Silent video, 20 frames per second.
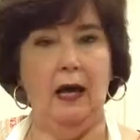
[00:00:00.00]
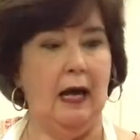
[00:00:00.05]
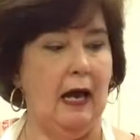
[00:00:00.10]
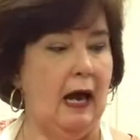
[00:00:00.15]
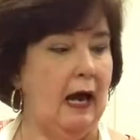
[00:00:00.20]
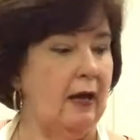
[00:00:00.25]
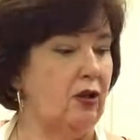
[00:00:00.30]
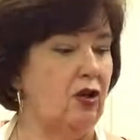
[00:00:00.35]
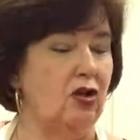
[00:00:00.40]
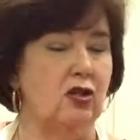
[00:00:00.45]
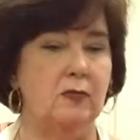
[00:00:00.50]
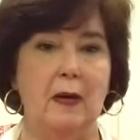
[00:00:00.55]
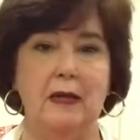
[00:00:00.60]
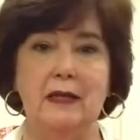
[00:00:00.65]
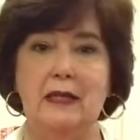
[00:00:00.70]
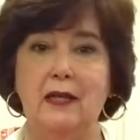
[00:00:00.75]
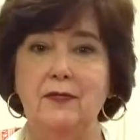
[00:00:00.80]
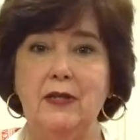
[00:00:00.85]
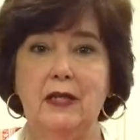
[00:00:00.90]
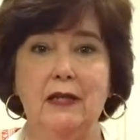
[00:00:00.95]
I used my
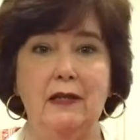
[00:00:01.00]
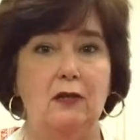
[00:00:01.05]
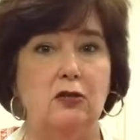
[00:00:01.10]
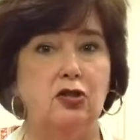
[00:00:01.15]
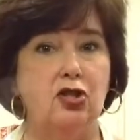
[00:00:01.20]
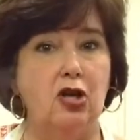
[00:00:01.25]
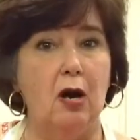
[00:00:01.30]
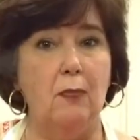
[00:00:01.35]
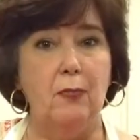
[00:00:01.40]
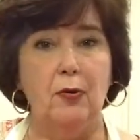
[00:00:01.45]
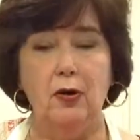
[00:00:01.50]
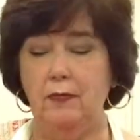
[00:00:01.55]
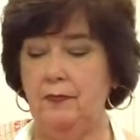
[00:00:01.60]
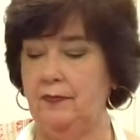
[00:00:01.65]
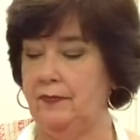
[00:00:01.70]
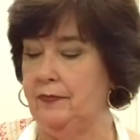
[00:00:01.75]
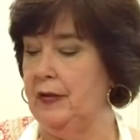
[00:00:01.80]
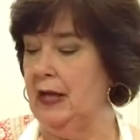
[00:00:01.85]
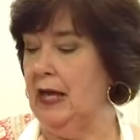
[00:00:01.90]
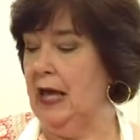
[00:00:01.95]
nifty little chopper.
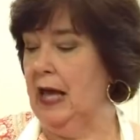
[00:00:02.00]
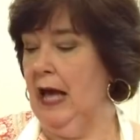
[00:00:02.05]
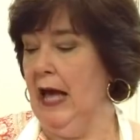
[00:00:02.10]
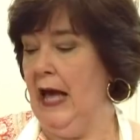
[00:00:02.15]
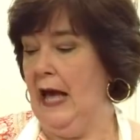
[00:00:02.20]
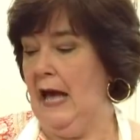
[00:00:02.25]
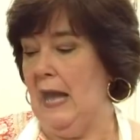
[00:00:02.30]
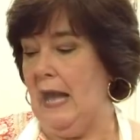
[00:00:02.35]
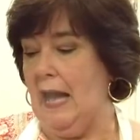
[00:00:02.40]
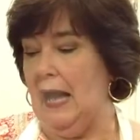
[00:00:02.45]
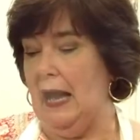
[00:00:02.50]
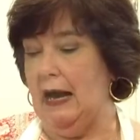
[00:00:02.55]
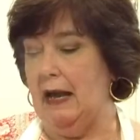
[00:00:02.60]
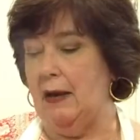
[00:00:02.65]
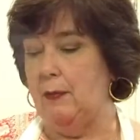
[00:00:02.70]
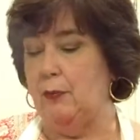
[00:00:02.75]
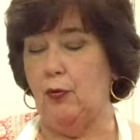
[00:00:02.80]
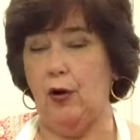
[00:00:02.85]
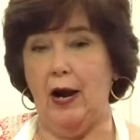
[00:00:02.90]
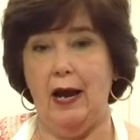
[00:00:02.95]
I
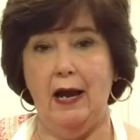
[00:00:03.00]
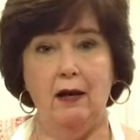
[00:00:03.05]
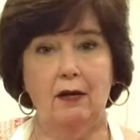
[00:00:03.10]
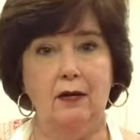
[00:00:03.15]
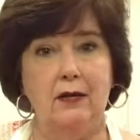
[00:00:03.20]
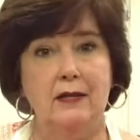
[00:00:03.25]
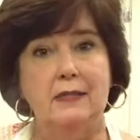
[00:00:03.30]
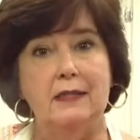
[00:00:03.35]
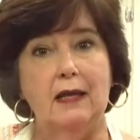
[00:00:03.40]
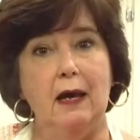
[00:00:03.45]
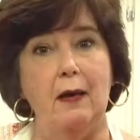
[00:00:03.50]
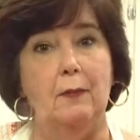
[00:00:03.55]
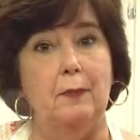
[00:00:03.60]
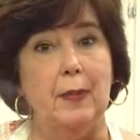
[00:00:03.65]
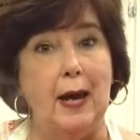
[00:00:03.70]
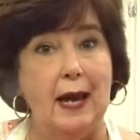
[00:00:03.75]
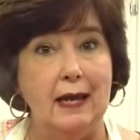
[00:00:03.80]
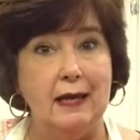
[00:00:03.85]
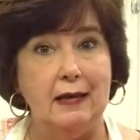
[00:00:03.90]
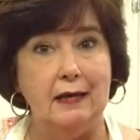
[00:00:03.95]
browned some
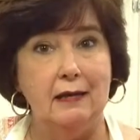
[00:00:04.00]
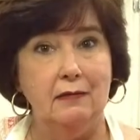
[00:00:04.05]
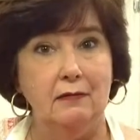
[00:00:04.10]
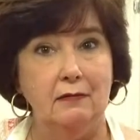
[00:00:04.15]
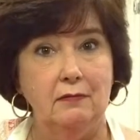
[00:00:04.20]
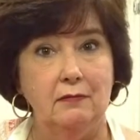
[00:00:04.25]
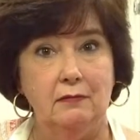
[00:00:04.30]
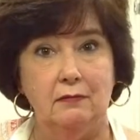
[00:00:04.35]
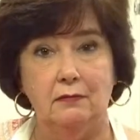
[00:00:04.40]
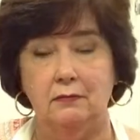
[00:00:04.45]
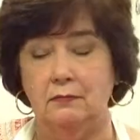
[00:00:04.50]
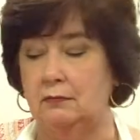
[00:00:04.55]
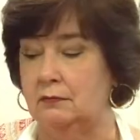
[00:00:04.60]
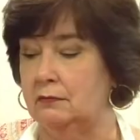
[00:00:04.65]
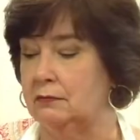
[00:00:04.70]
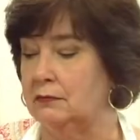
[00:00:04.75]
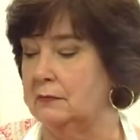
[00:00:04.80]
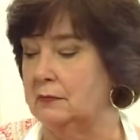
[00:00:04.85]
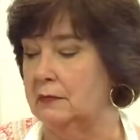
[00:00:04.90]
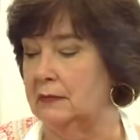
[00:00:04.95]
bacon.
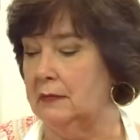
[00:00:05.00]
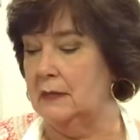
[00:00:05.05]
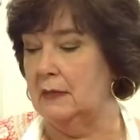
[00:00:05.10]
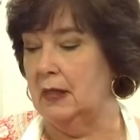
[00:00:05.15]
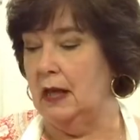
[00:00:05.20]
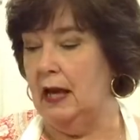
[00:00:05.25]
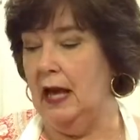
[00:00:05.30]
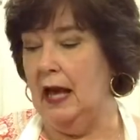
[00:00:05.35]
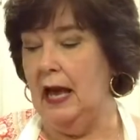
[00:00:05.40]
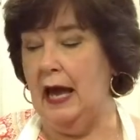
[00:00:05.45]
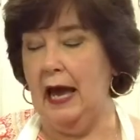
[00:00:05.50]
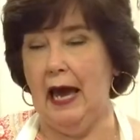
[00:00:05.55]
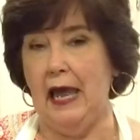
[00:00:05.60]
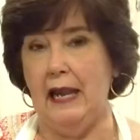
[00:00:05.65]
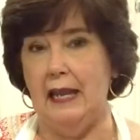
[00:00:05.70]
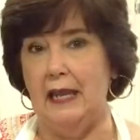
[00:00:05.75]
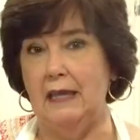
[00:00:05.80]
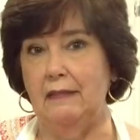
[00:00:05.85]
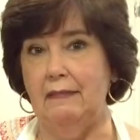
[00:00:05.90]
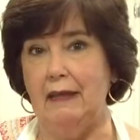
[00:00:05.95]
And
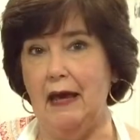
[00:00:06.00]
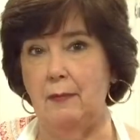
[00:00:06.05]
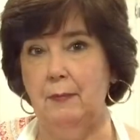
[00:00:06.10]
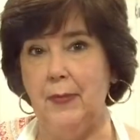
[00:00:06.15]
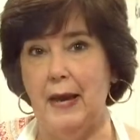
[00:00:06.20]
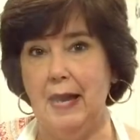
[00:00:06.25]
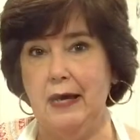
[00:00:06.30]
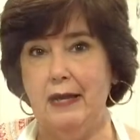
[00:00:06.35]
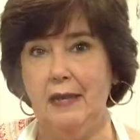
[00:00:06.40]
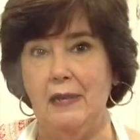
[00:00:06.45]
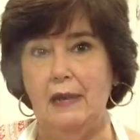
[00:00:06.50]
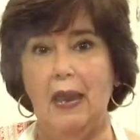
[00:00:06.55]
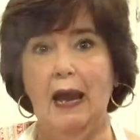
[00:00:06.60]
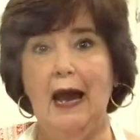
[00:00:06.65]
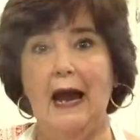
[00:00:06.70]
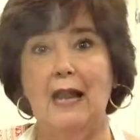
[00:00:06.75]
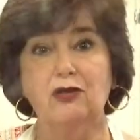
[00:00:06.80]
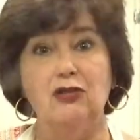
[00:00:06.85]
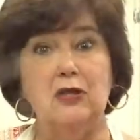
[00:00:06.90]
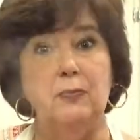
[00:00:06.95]
in that bacon, I
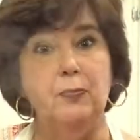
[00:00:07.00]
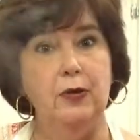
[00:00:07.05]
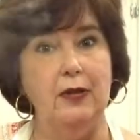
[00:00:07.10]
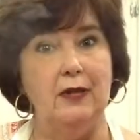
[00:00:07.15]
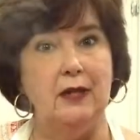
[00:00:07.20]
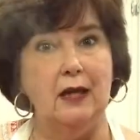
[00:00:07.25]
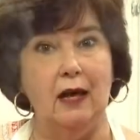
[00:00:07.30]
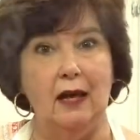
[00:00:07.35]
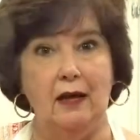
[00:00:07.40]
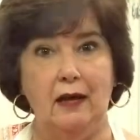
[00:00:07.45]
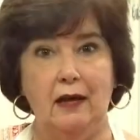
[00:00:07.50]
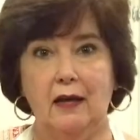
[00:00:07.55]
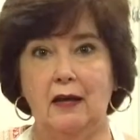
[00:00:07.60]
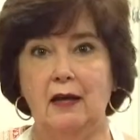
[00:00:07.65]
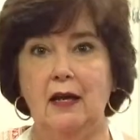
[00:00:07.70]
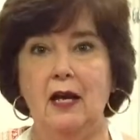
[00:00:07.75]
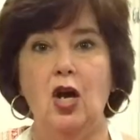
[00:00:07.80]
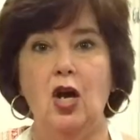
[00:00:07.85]
actually put the onion,